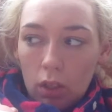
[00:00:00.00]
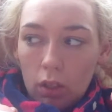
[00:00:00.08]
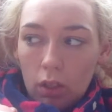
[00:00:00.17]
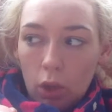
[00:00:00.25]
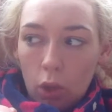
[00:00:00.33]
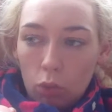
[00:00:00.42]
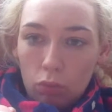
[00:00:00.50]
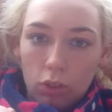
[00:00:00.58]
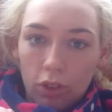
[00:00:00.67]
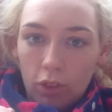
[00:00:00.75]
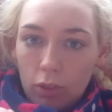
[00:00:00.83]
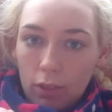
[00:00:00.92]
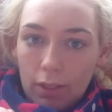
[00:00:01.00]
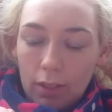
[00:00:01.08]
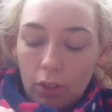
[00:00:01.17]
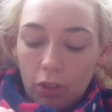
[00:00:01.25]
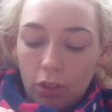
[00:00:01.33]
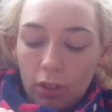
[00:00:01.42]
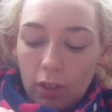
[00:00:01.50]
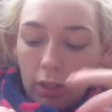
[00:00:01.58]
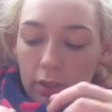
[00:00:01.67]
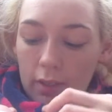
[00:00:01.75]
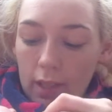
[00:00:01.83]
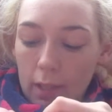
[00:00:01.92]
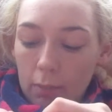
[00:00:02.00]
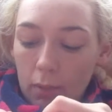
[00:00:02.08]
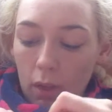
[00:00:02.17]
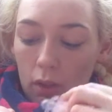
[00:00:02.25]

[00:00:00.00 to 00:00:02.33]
you know, christening themed